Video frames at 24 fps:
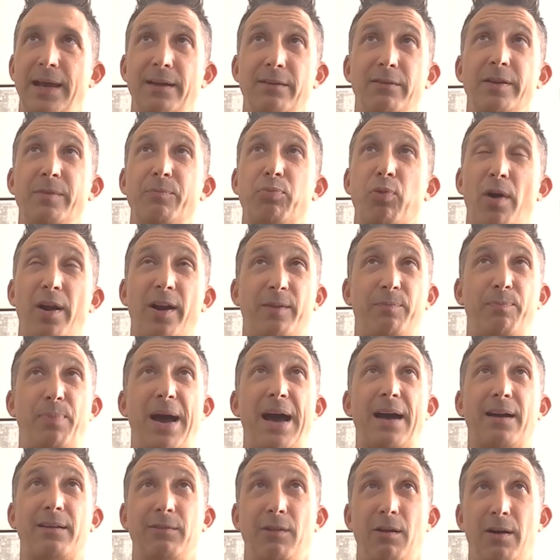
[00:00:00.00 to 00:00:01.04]
handling product
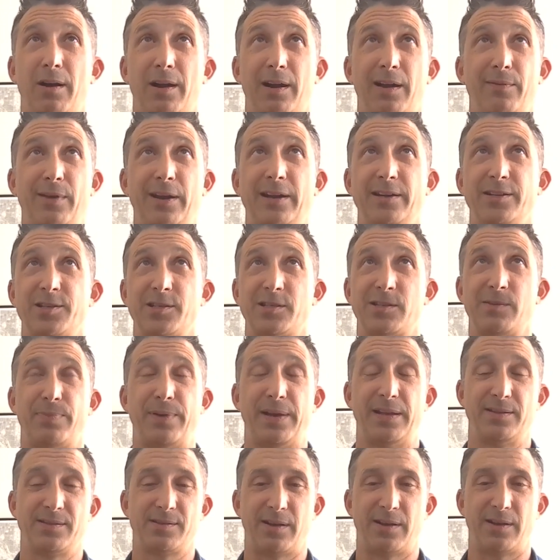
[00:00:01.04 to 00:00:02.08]
backlog, it just
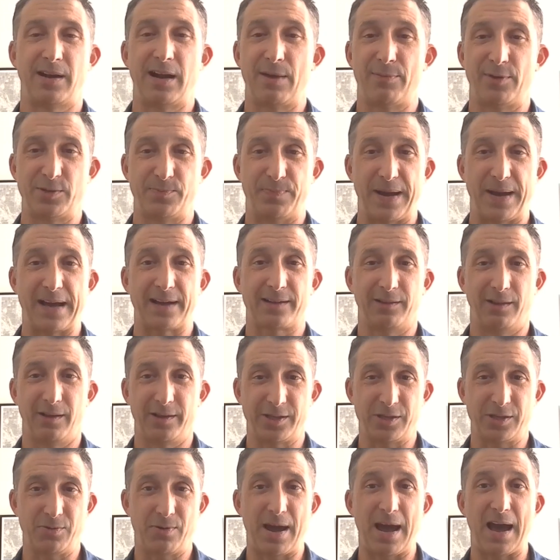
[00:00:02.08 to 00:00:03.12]
depends on how much
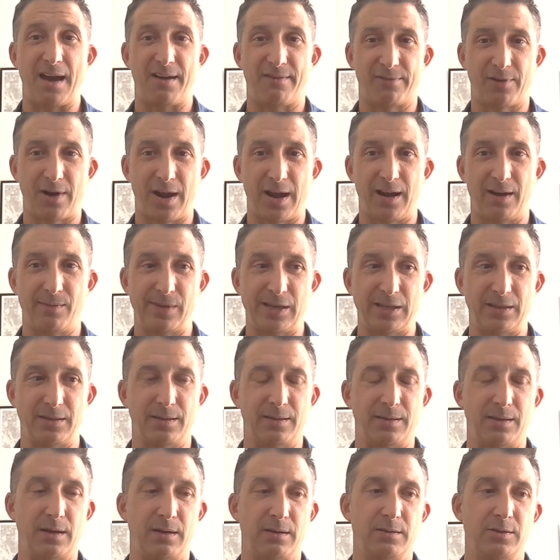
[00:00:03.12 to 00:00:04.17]
backlog you have, right?
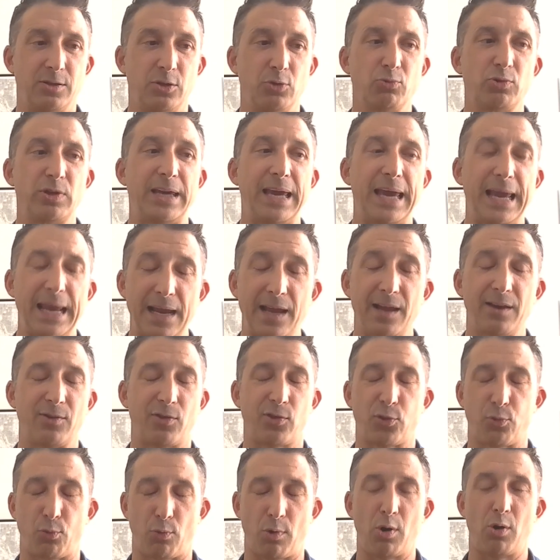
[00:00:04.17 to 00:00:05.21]
You can
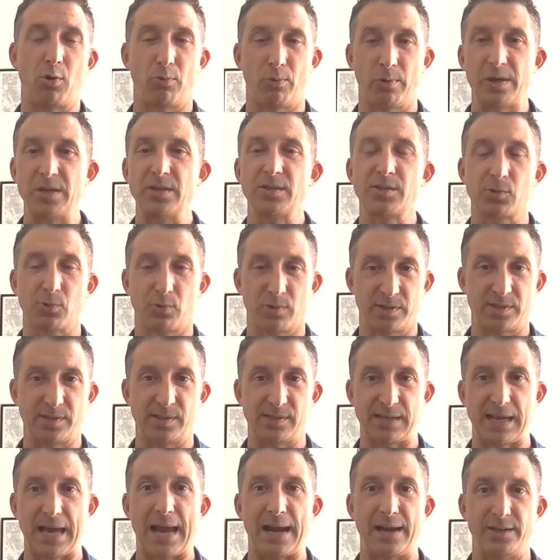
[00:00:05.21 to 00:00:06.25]
throw
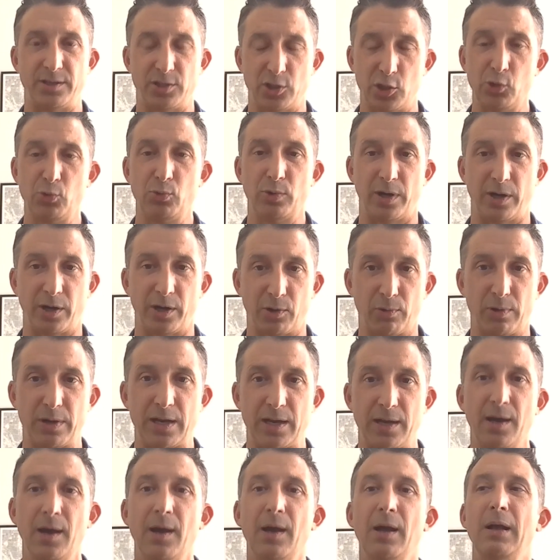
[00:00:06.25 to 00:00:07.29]
resources at it to a
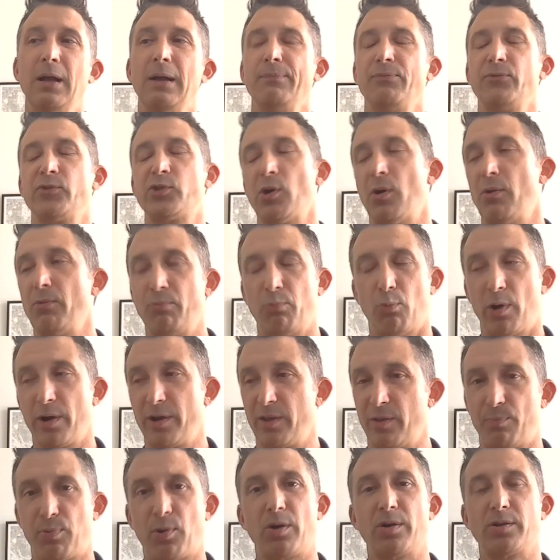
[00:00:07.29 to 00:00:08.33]
degree. So one of
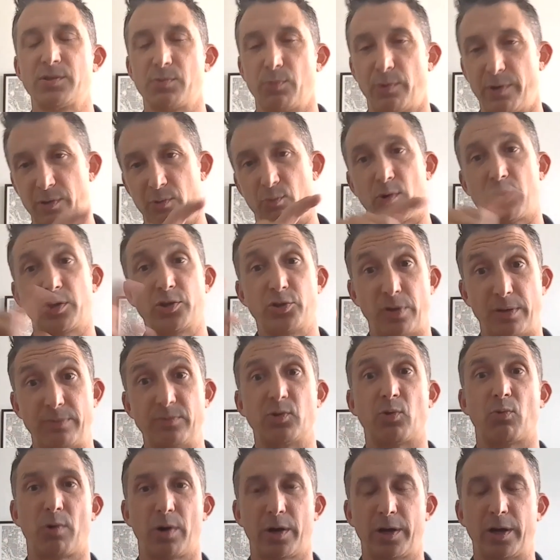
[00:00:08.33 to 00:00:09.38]
the work
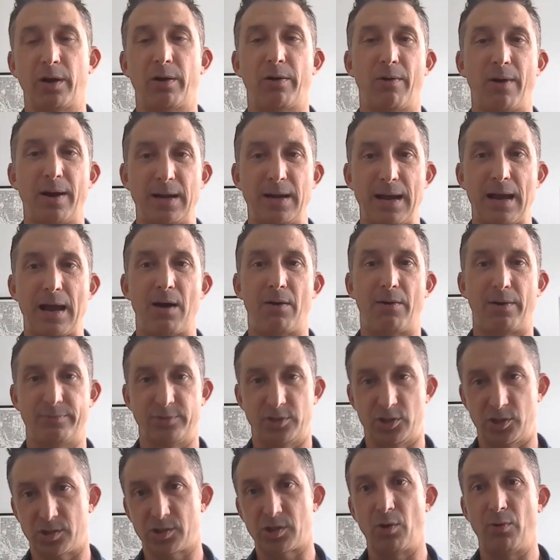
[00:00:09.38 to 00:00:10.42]
streams we're working on right now, I was
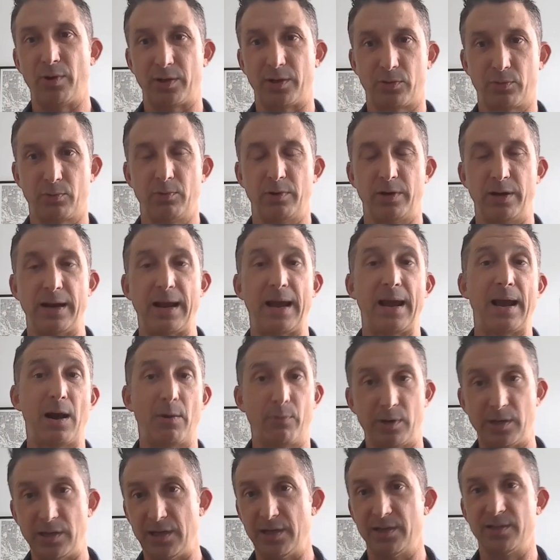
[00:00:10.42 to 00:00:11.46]
just going through today how
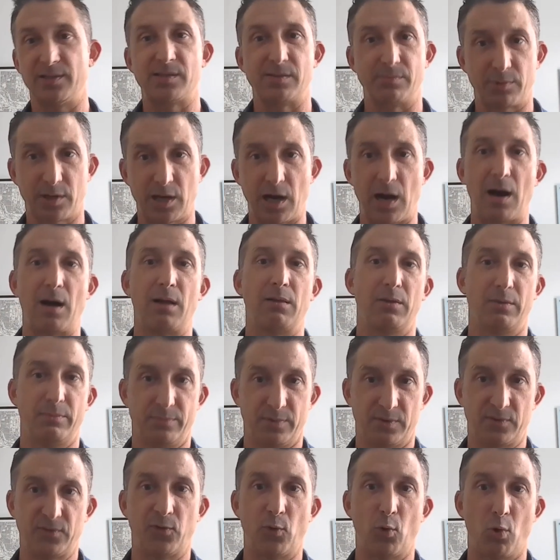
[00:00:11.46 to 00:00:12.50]
we needed some
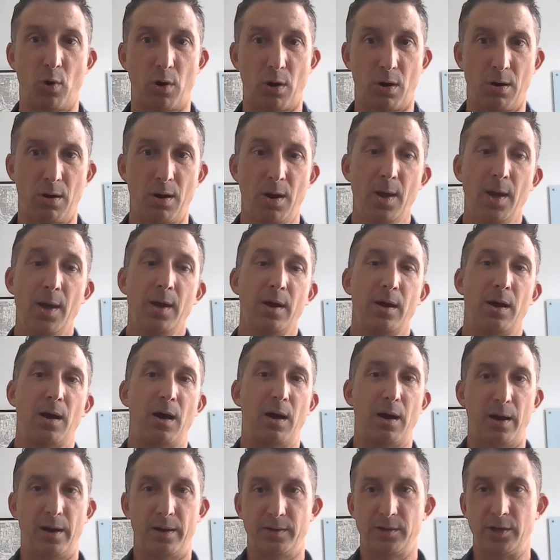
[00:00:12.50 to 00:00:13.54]
columns for
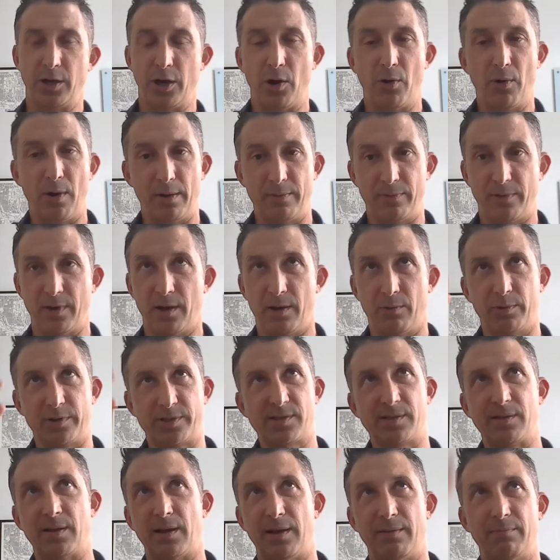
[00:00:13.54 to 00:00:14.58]
the
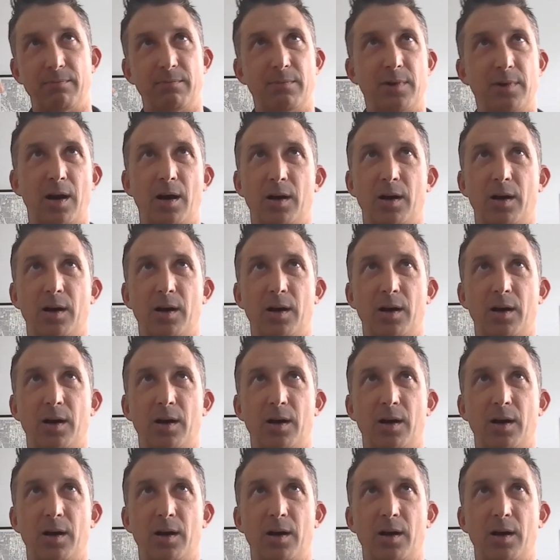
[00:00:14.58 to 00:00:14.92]
what's the